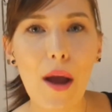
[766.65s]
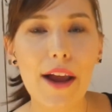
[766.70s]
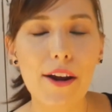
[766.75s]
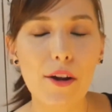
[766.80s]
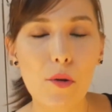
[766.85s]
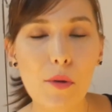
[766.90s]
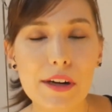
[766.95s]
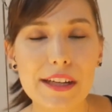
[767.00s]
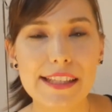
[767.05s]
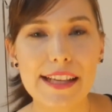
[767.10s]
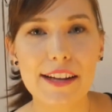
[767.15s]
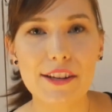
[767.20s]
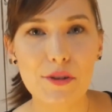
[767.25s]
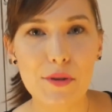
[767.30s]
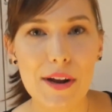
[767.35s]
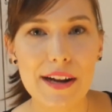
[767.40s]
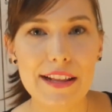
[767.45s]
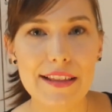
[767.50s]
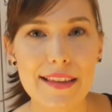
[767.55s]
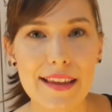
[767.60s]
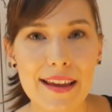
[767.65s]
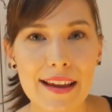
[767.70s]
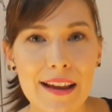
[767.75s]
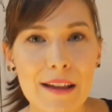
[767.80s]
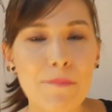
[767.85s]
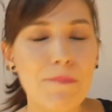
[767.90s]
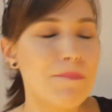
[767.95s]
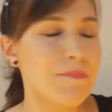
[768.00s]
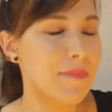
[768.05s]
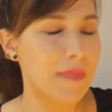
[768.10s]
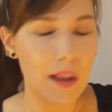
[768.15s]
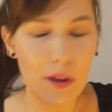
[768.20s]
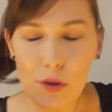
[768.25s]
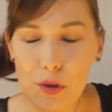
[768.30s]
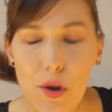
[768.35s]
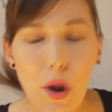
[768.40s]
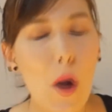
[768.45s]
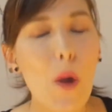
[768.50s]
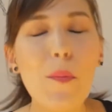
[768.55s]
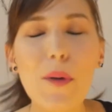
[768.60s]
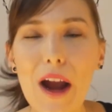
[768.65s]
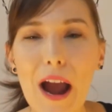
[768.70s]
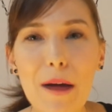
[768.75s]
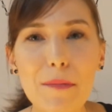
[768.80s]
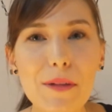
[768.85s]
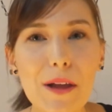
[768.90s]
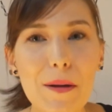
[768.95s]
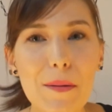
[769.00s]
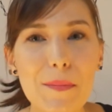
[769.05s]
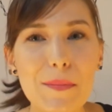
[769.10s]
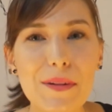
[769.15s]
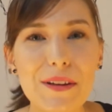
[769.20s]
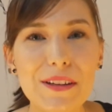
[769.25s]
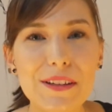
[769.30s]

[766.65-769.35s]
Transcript: I don't want to send you anything, no problem.